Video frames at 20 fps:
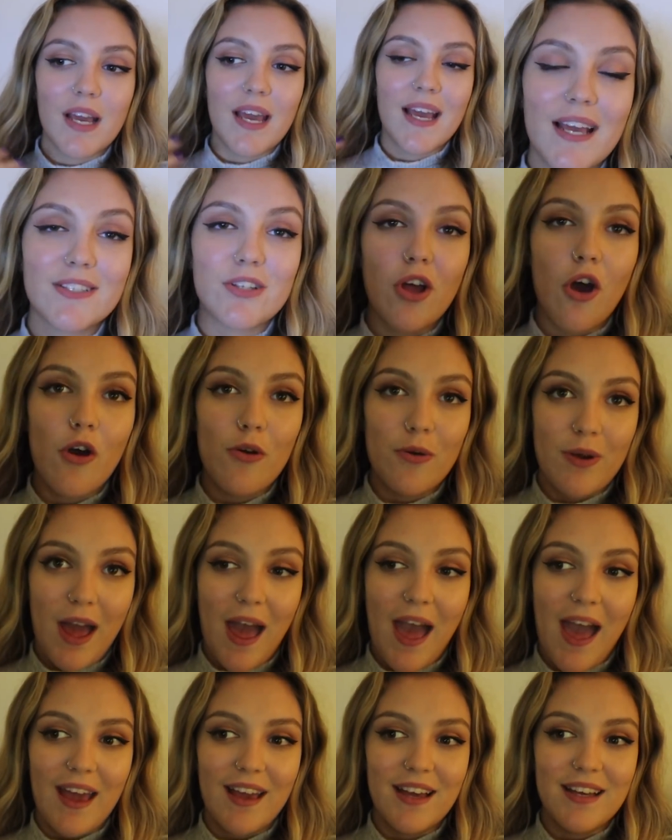It's
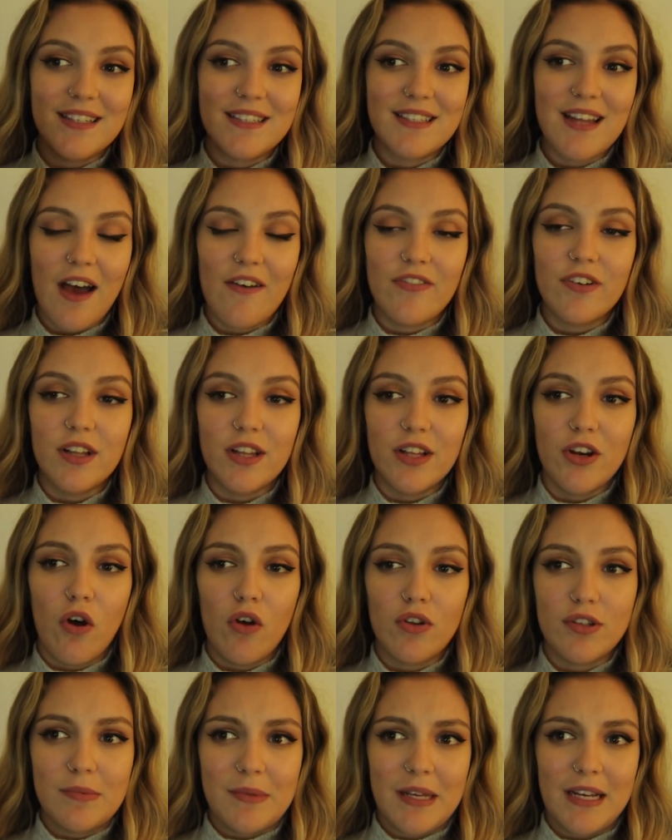okay. It's definitely
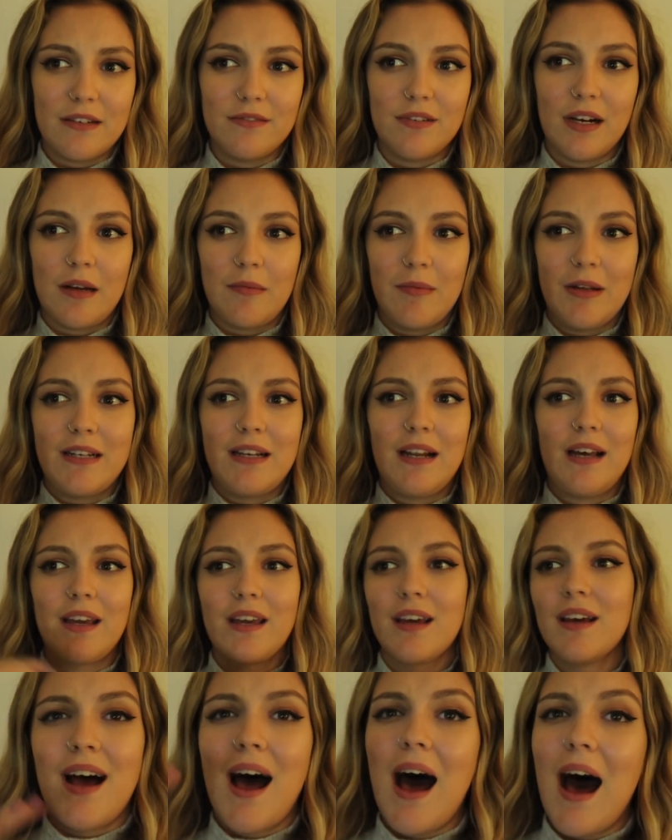not something I recommend,
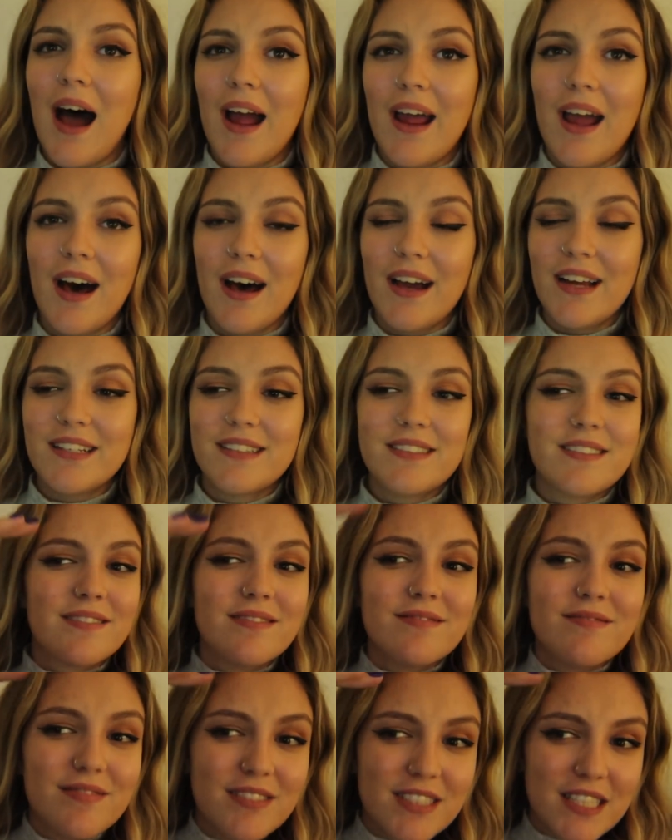like, high
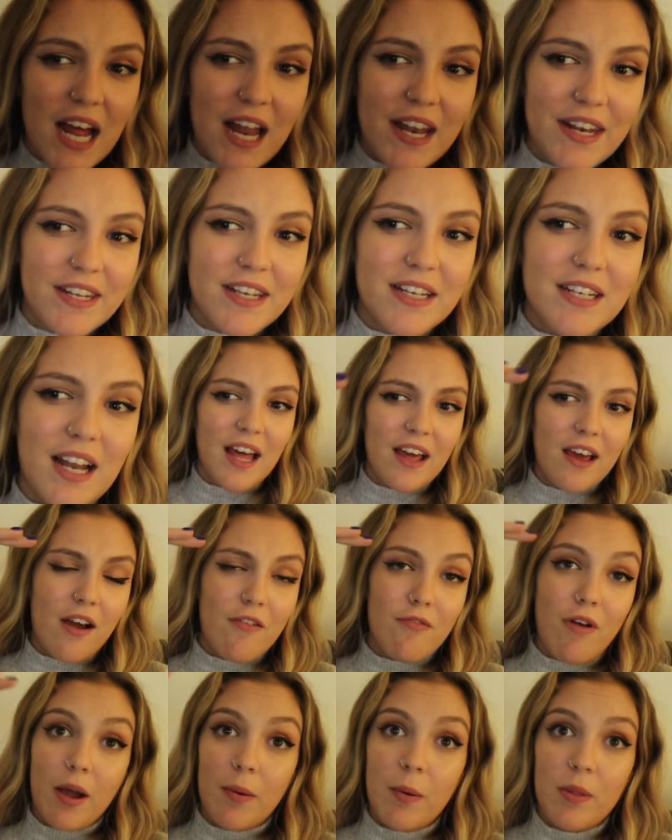standard. Like, I
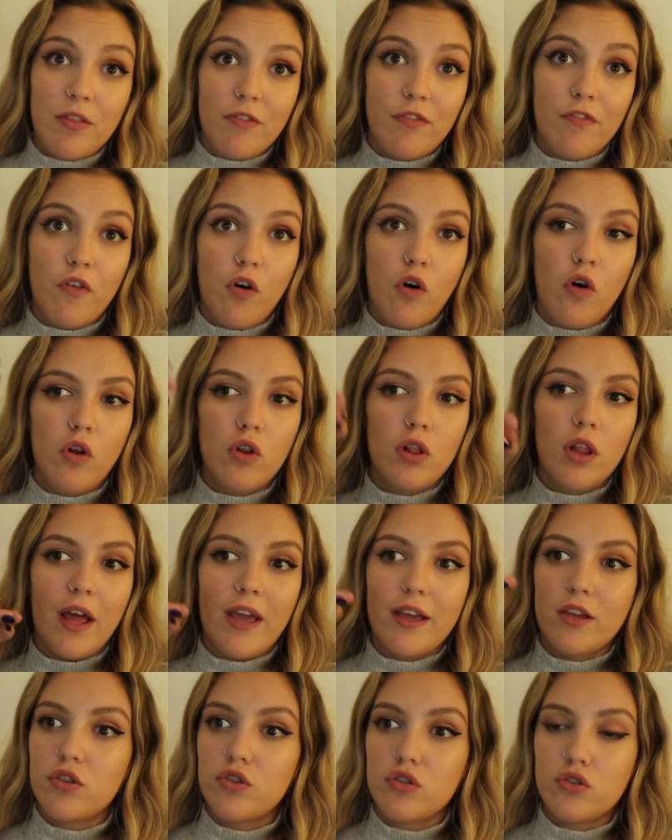recommend The Fall,
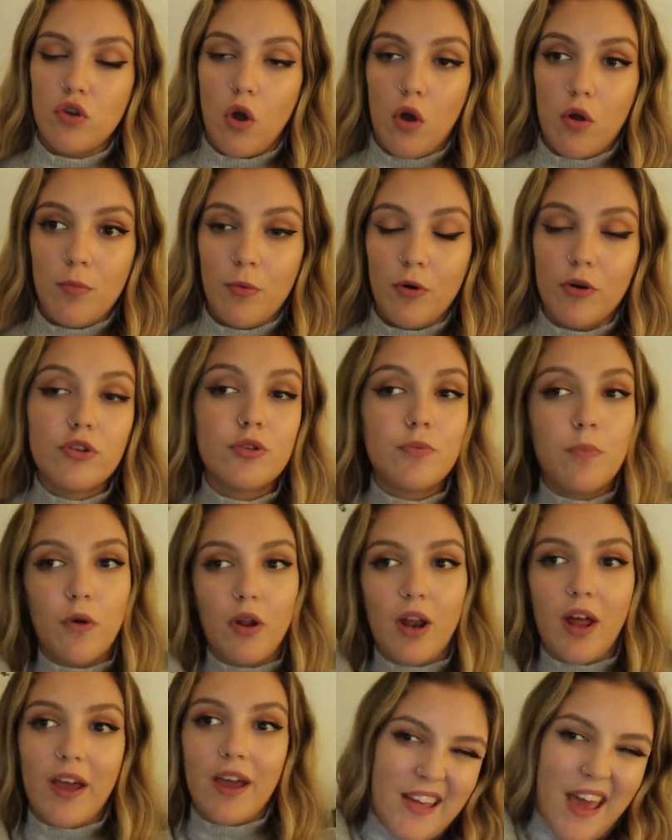like, so much.
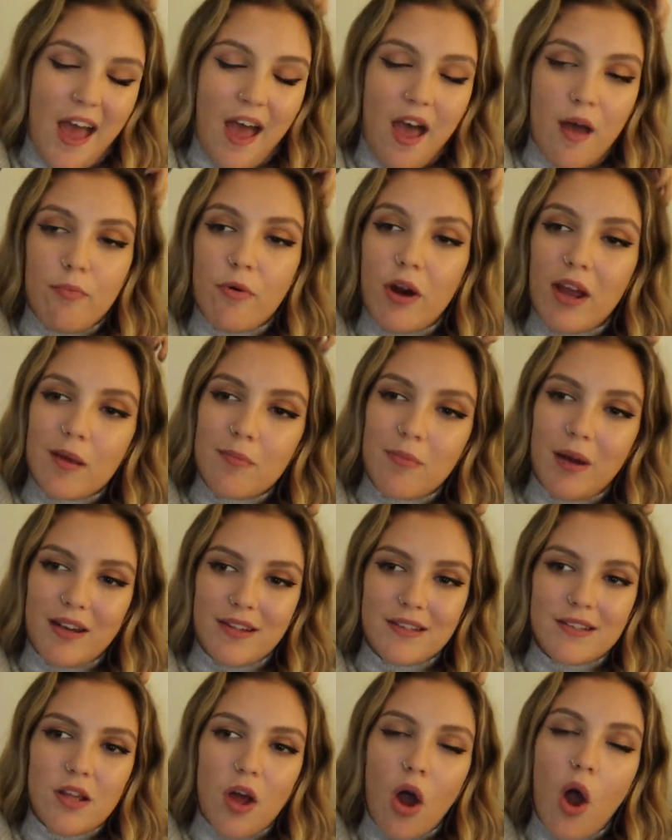But, like, yeah, Breaking Bad
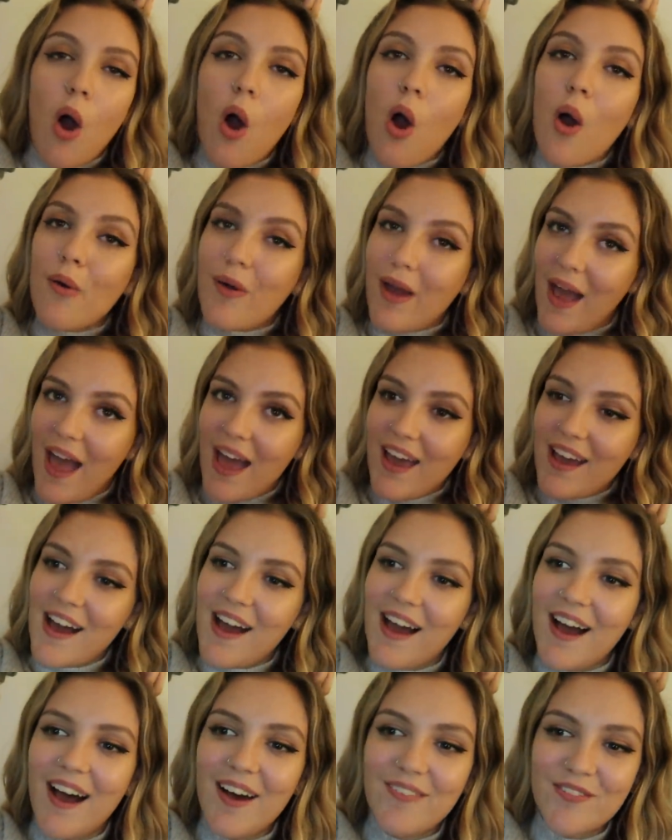is okay.
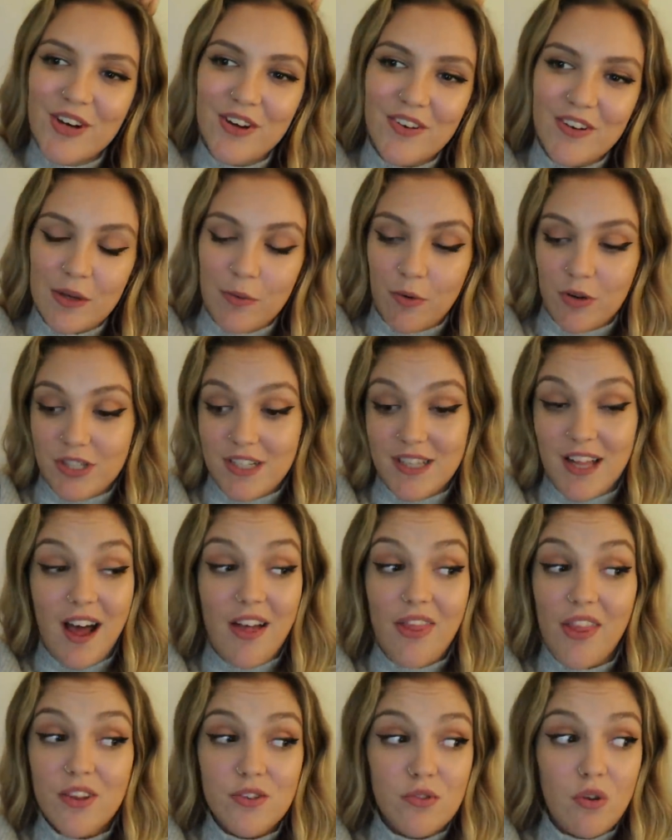I'm currently watching that,
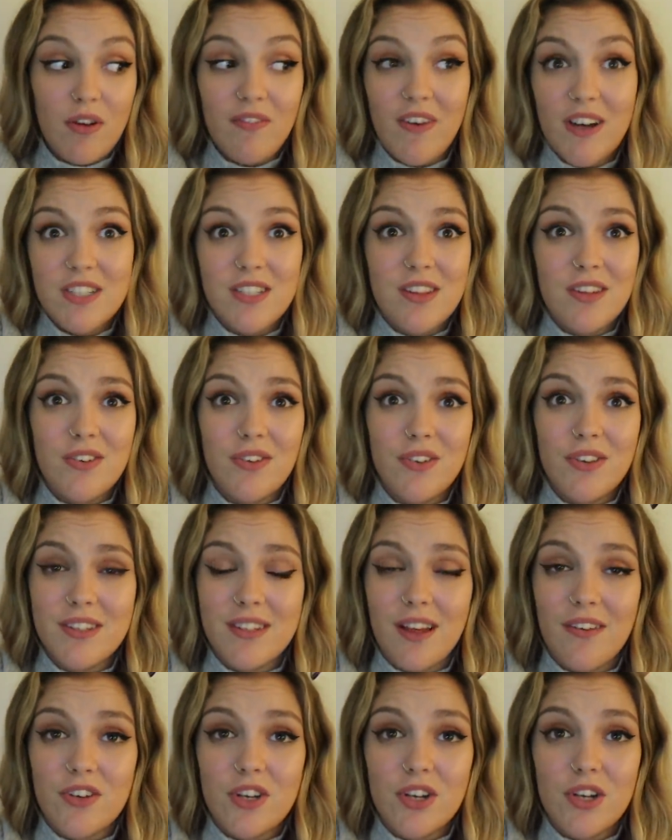and that's all I've actually done
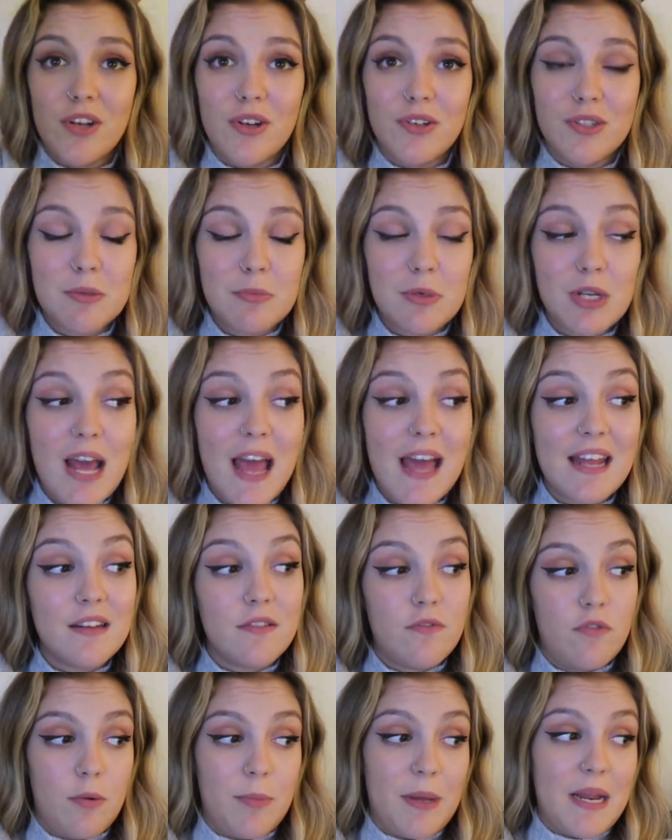this afternoon, so I'm gonna
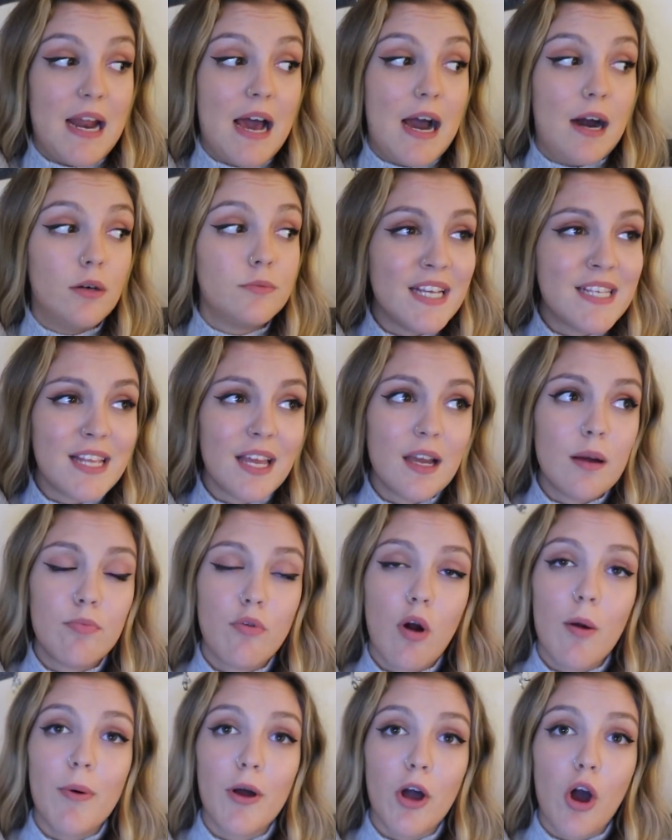edit for a bit now. It's like a
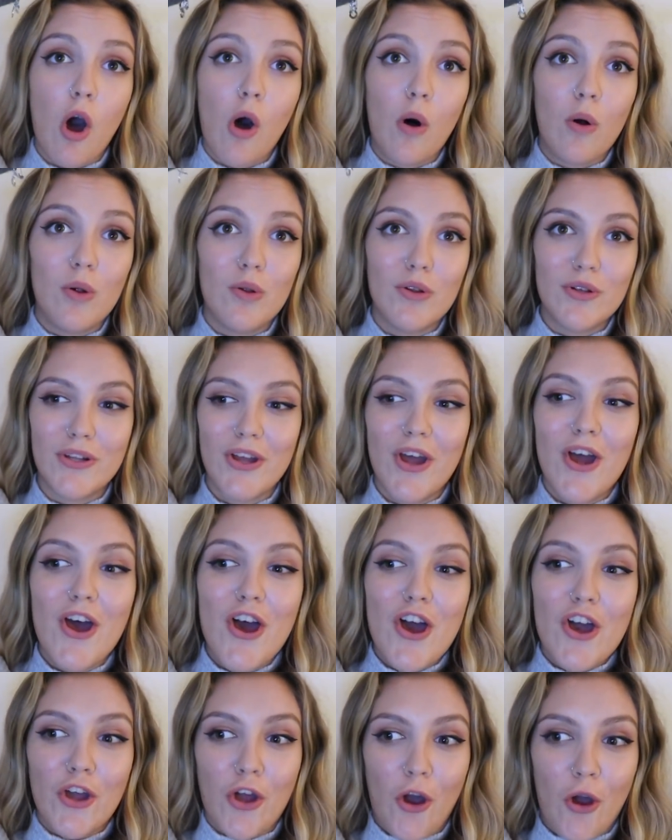proper cold,
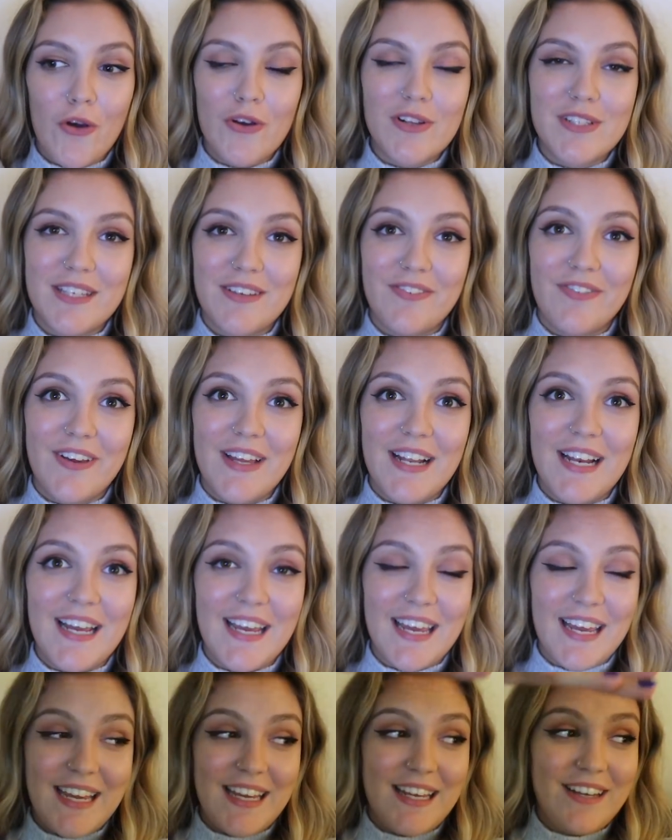cozy
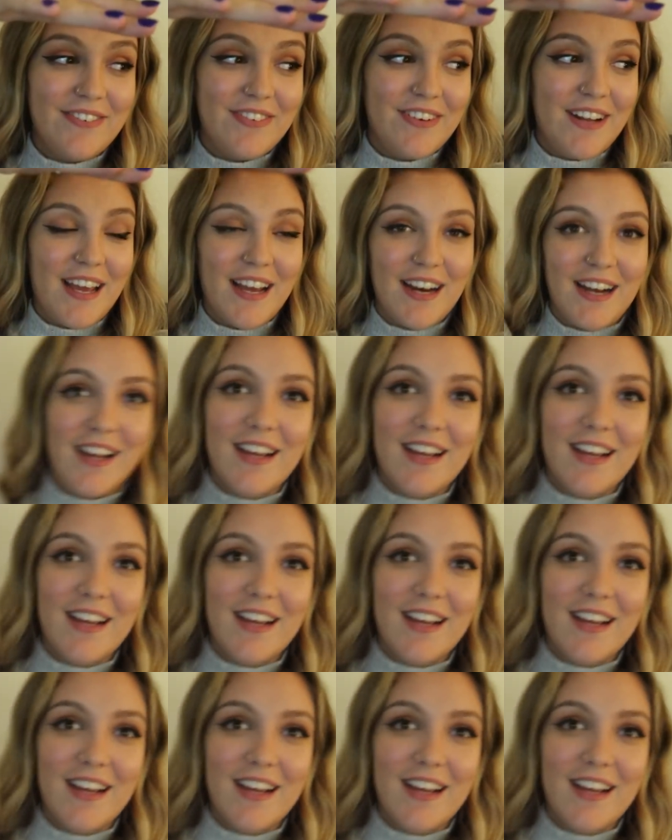feeling evening.